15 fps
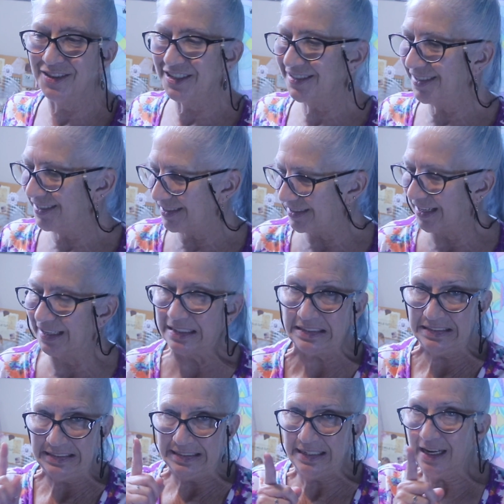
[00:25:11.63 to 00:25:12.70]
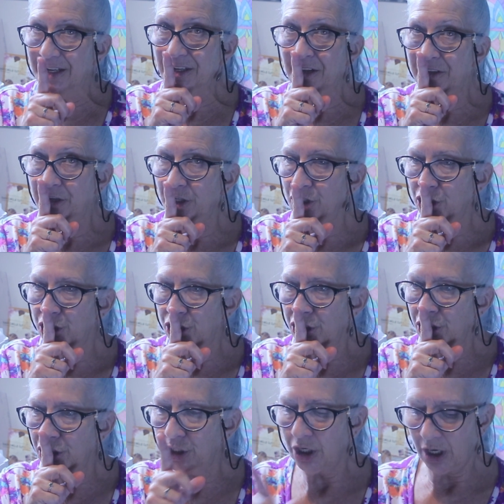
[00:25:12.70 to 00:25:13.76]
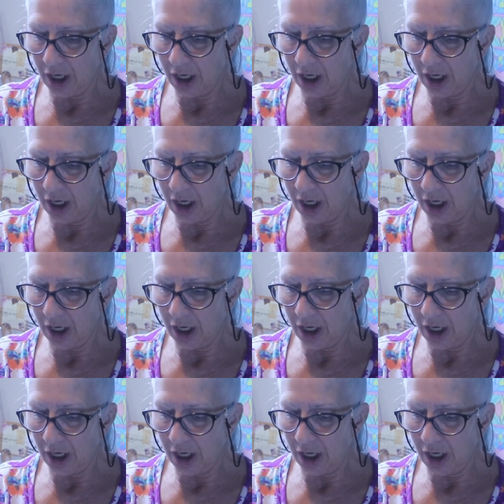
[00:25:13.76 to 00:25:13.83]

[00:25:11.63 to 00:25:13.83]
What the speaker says: This is like another shh,